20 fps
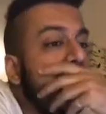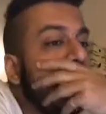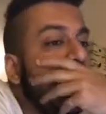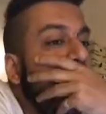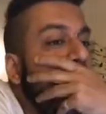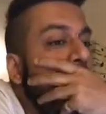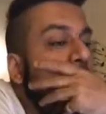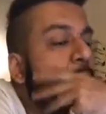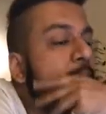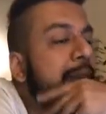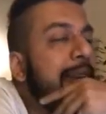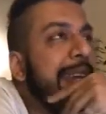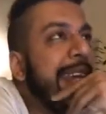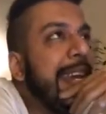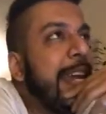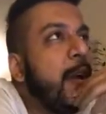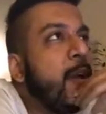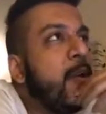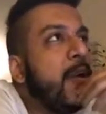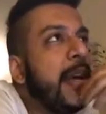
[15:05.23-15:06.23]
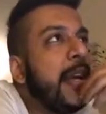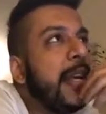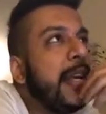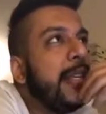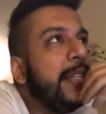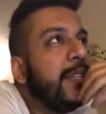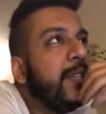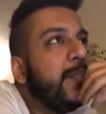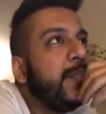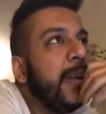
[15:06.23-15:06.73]
now NEO
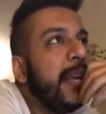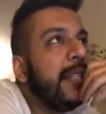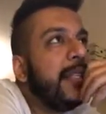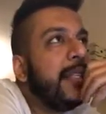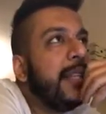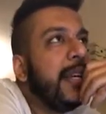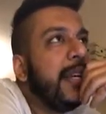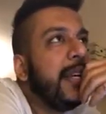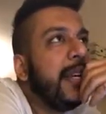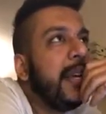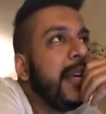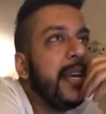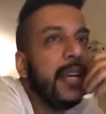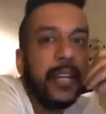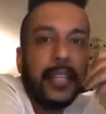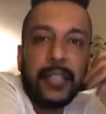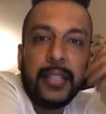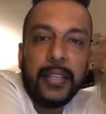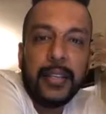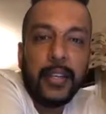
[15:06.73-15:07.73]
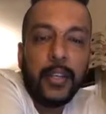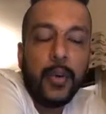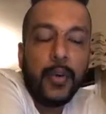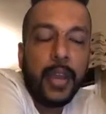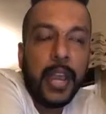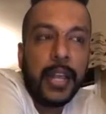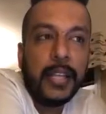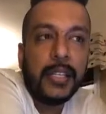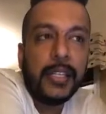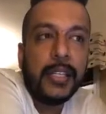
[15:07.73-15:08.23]
is basically, you
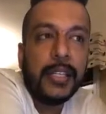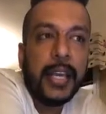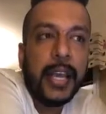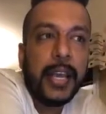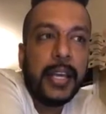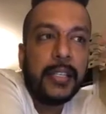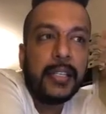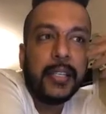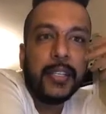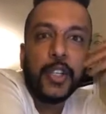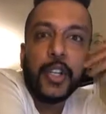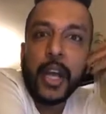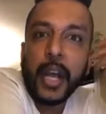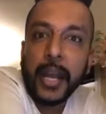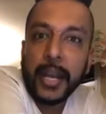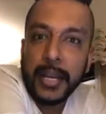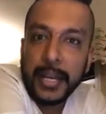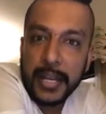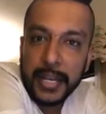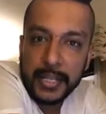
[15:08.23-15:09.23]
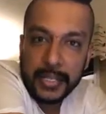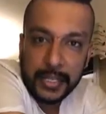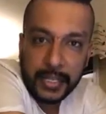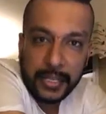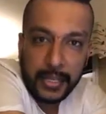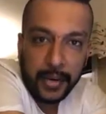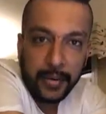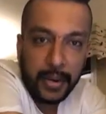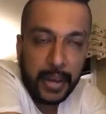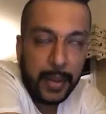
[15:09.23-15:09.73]
can say it's a Chinese
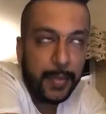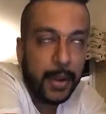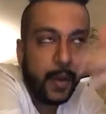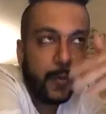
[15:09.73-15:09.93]
Ethereum.